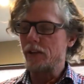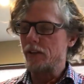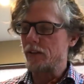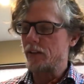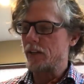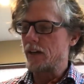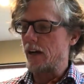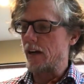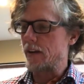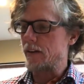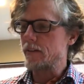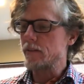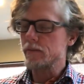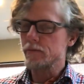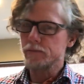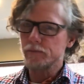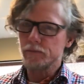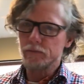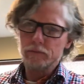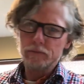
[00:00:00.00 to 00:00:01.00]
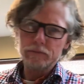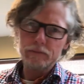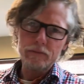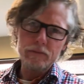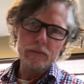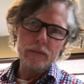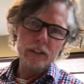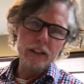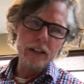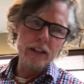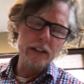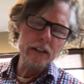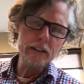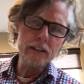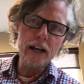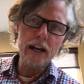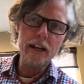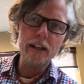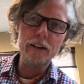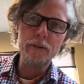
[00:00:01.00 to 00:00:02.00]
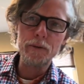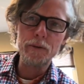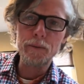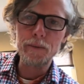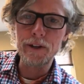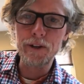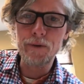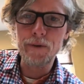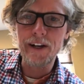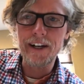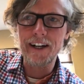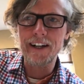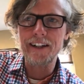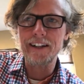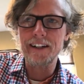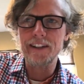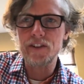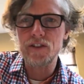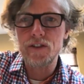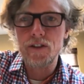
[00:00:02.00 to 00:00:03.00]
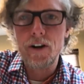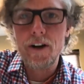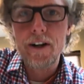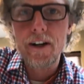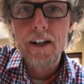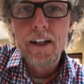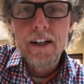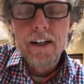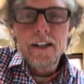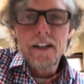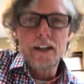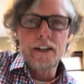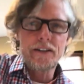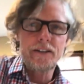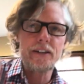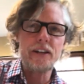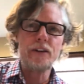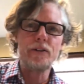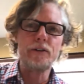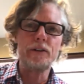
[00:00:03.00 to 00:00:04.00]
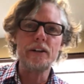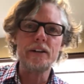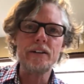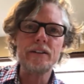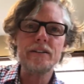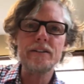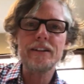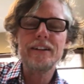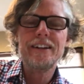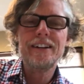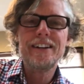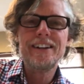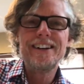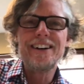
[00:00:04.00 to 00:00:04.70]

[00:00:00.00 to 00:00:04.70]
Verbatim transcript: of the other guys and decided it would be a great idea to start a series